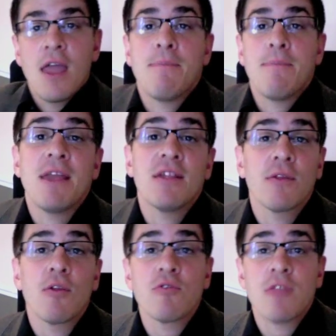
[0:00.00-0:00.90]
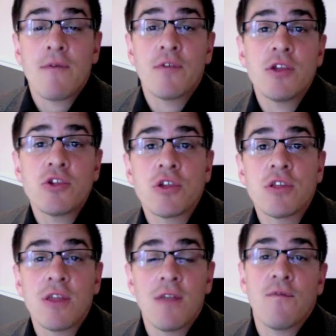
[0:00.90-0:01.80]
and based on those
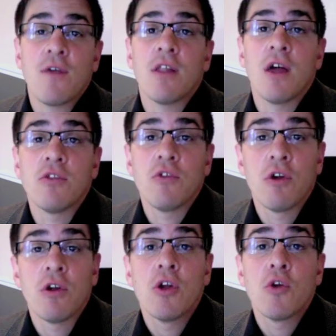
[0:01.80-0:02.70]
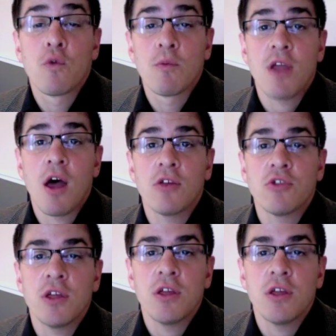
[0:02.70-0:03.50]
definitions, it fell under rheumatology.